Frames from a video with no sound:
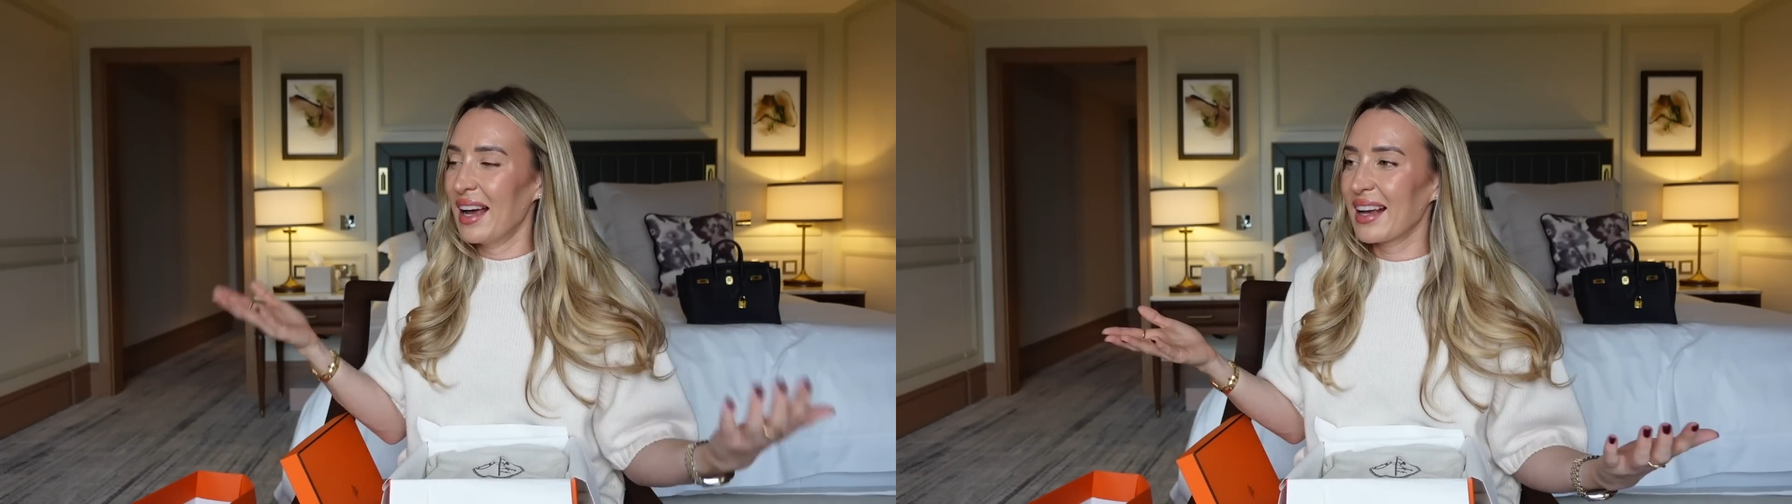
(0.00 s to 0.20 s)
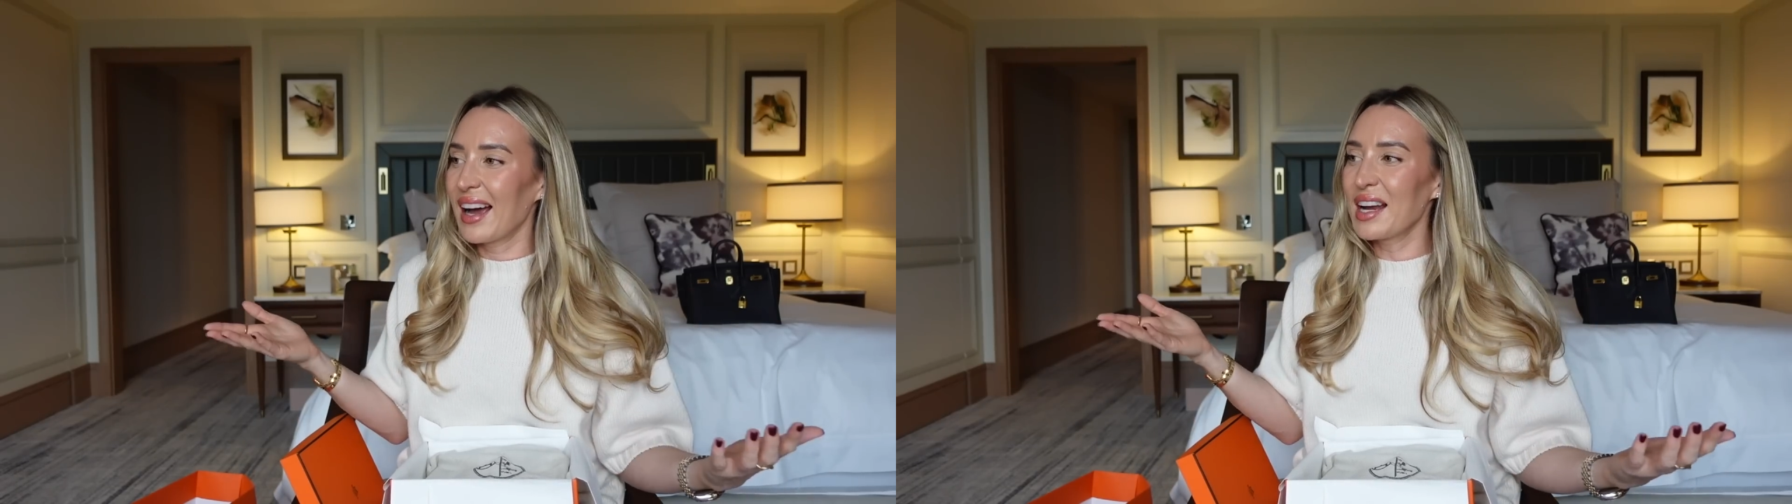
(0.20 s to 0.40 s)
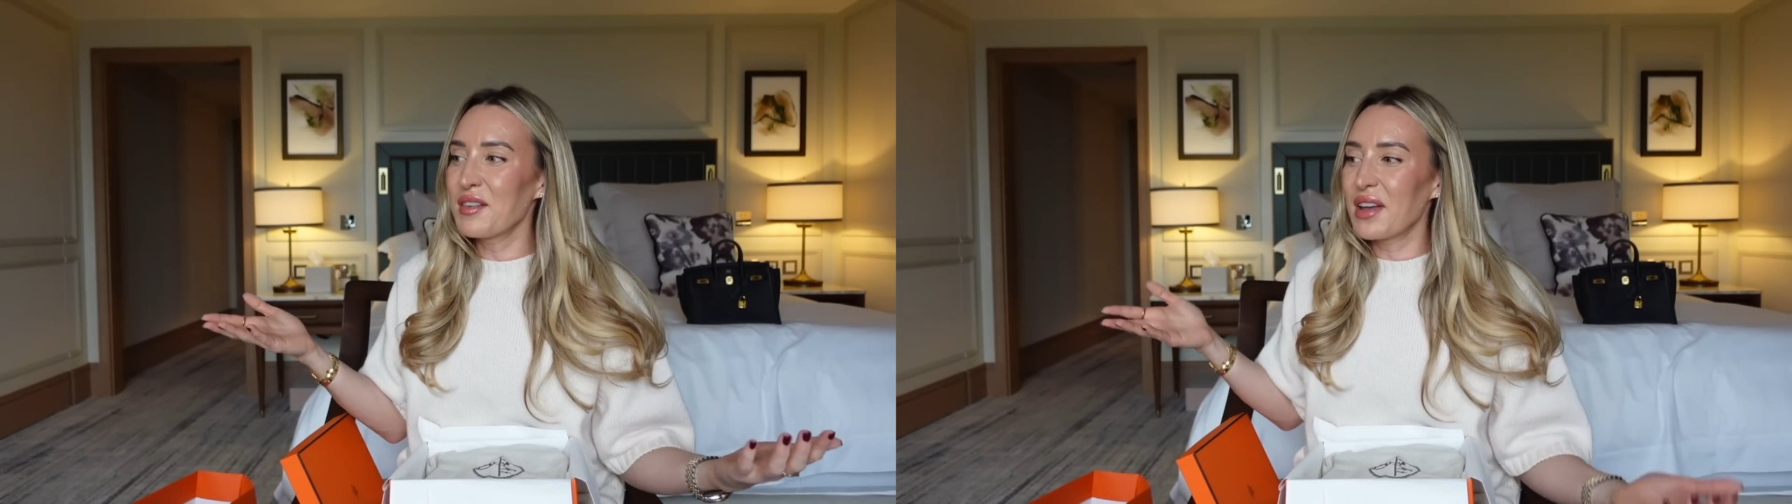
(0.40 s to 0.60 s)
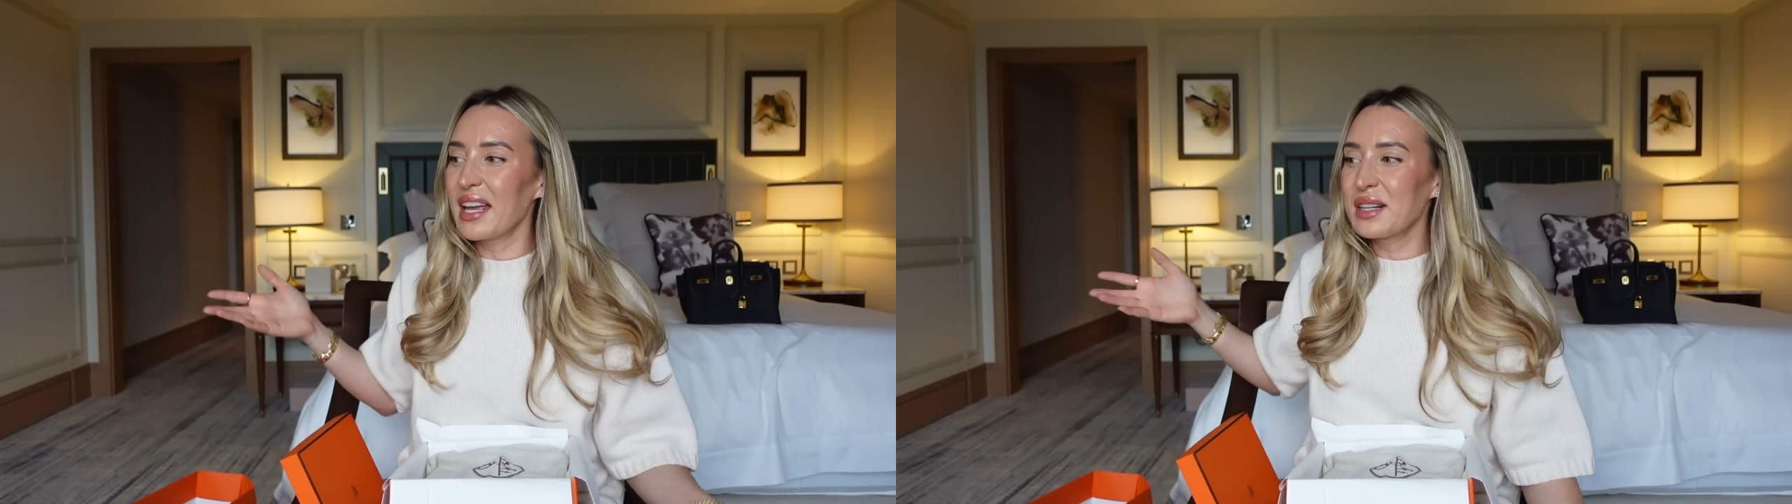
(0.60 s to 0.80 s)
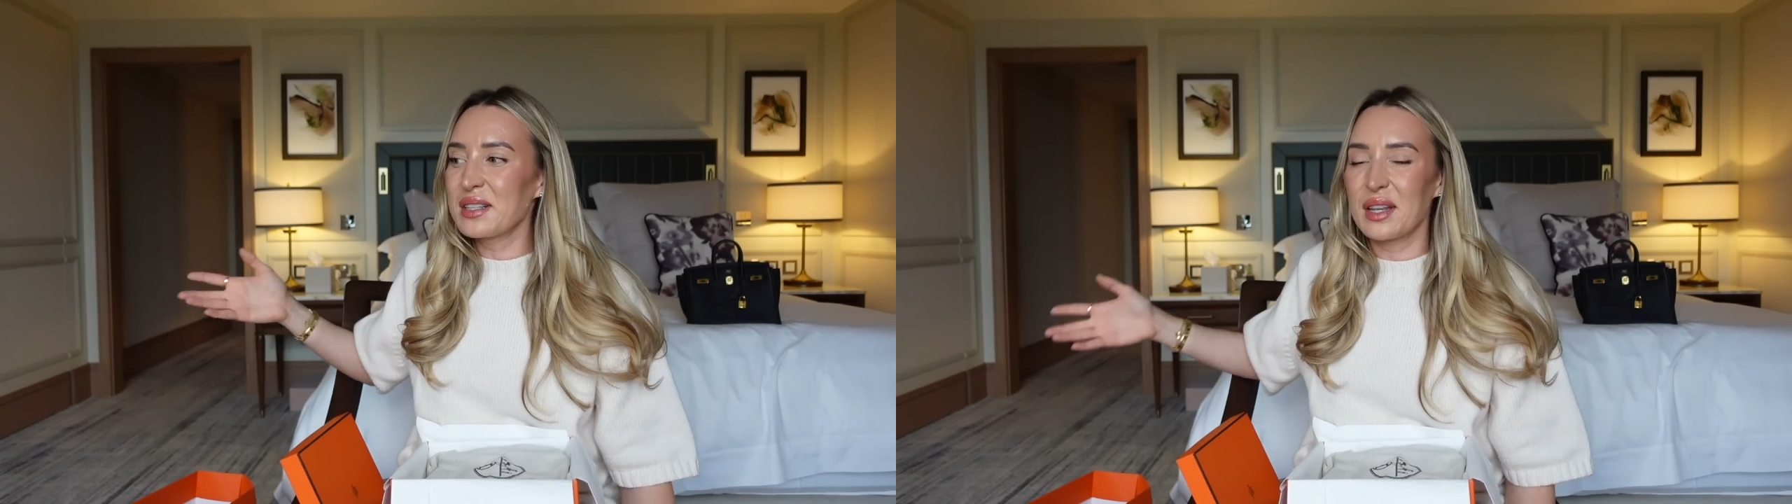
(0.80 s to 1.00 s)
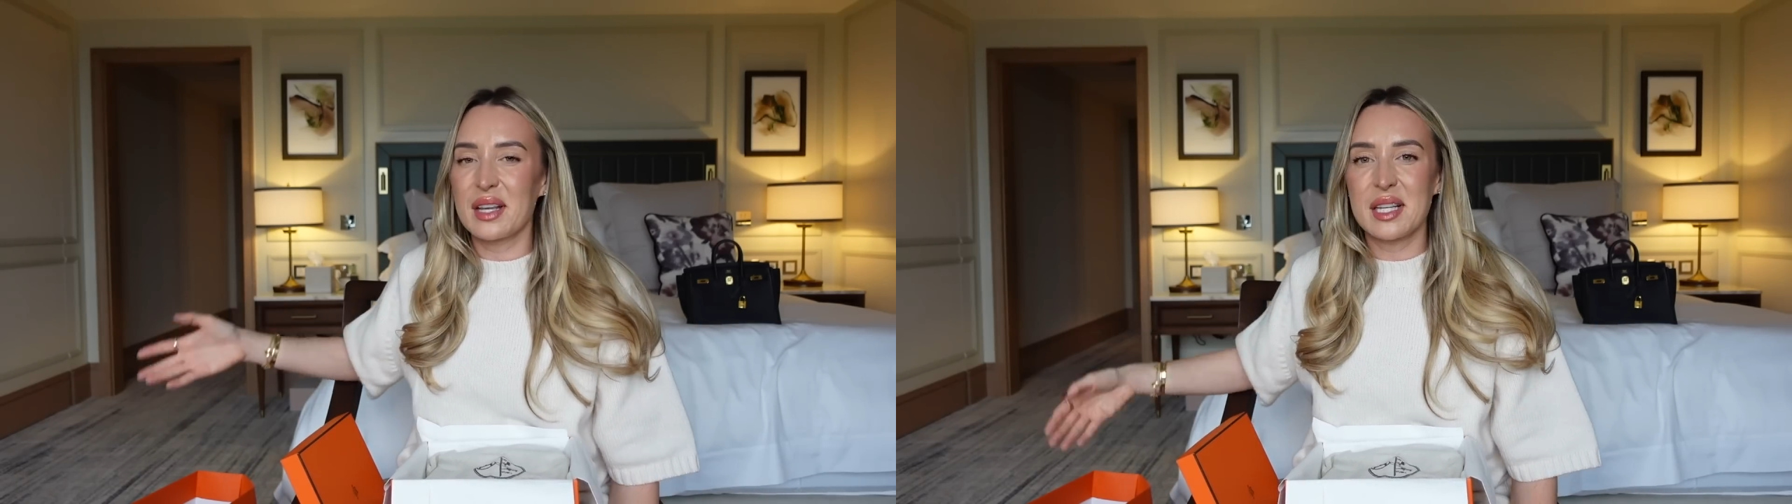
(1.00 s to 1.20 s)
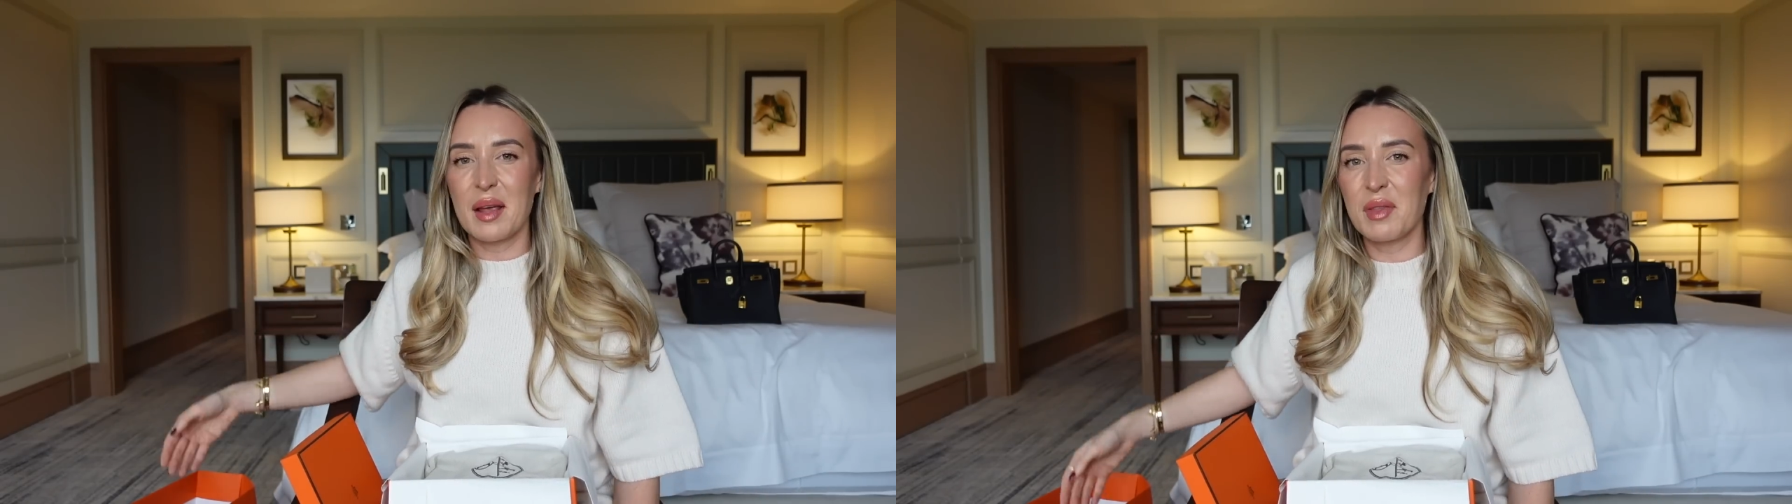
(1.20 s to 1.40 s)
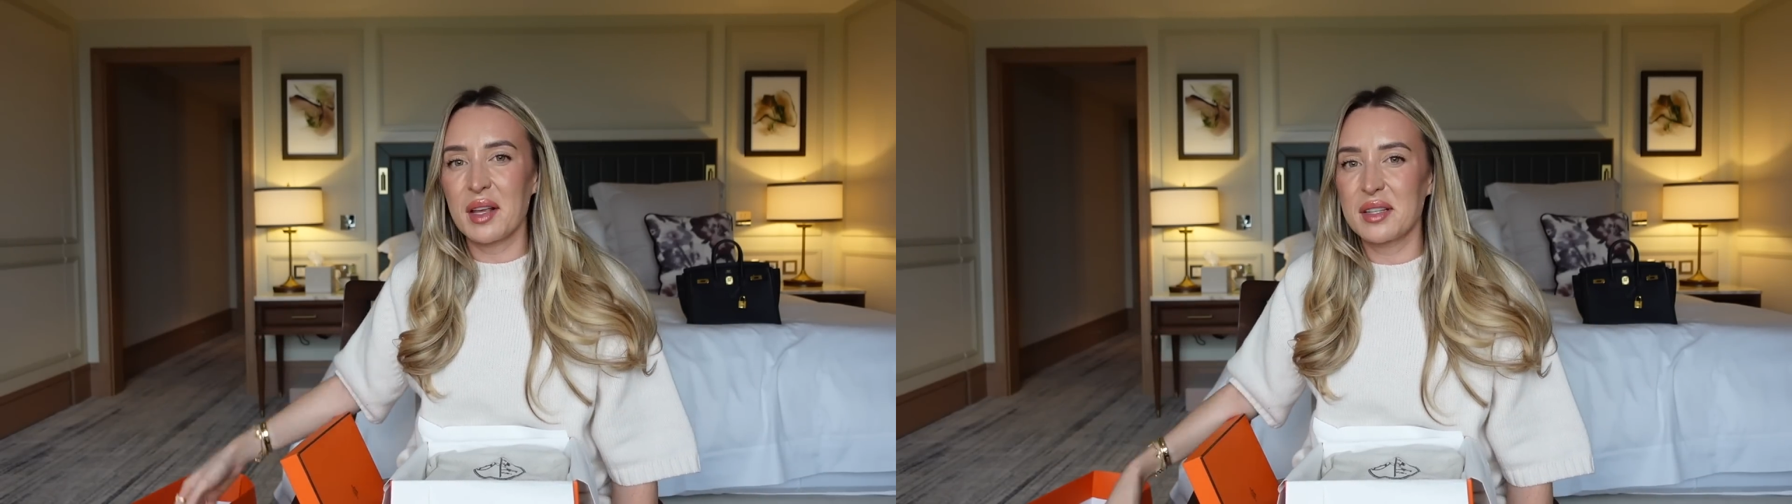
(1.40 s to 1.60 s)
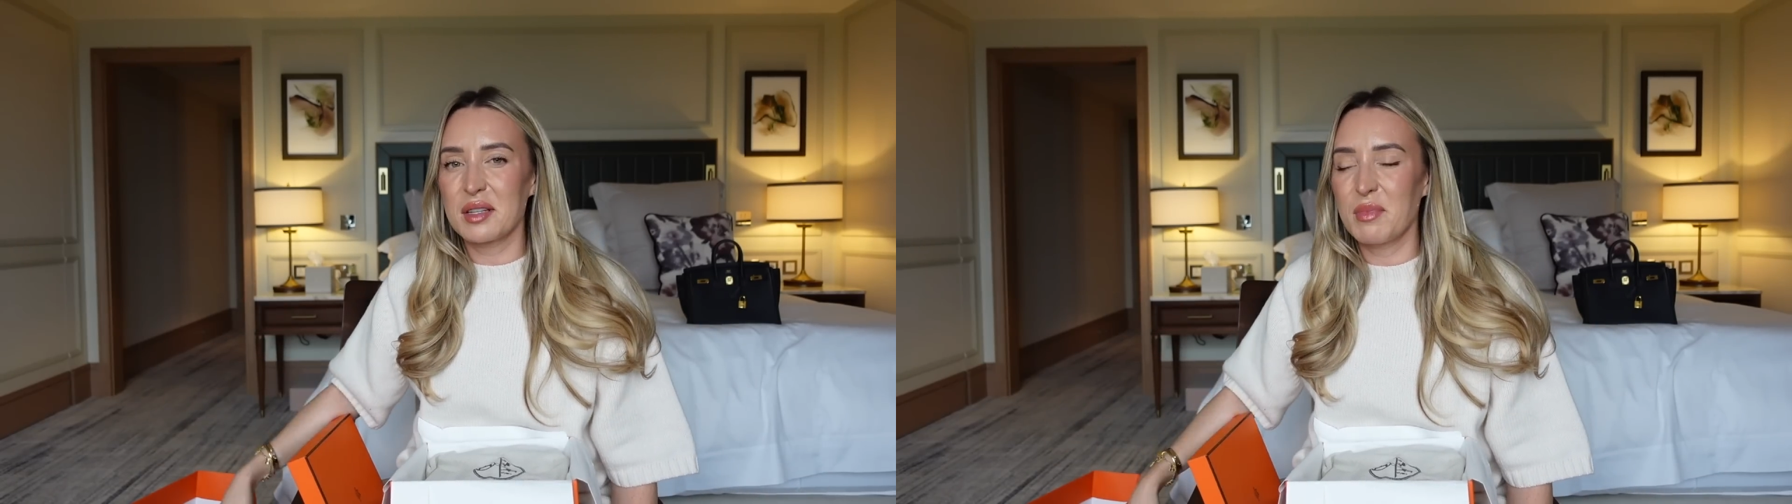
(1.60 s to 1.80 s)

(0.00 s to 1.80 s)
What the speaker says: kind of are into the same things as